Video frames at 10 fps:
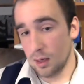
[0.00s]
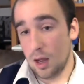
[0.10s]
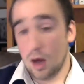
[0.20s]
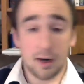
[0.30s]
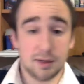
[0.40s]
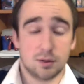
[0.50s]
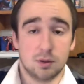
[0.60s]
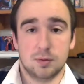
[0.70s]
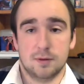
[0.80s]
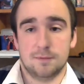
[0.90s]
Alright, so
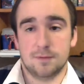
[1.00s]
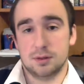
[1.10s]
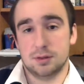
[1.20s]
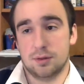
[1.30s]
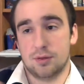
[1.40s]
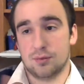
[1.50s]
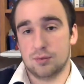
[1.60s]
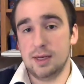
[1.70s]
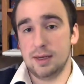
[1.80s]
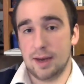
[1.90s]
those were the first
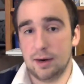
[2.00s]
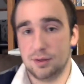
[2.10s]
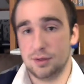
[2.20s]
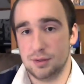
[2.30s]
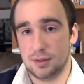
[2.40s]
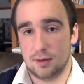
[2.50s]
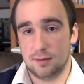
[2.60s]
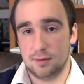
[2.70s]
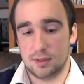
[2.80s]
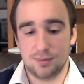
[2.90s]
3 characters
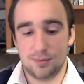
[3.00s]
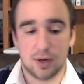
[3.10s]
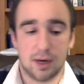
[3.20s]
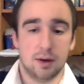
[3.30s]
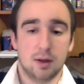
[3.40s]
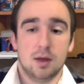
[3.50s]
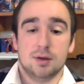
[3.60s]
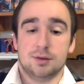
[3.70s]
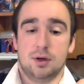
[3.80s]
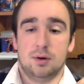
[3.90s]
of the team trade.
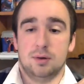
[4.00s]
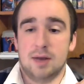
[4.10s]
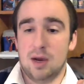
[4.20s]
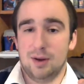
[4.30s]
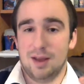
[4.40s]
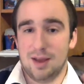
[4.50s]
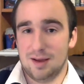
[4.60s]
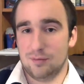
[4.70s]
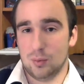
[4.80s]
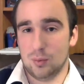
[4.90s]
So now we
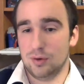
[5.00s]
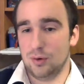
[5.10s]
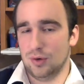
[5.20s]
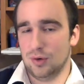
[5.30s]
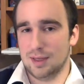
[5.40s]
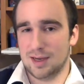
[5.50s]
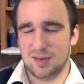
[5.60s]
have the one who really kind of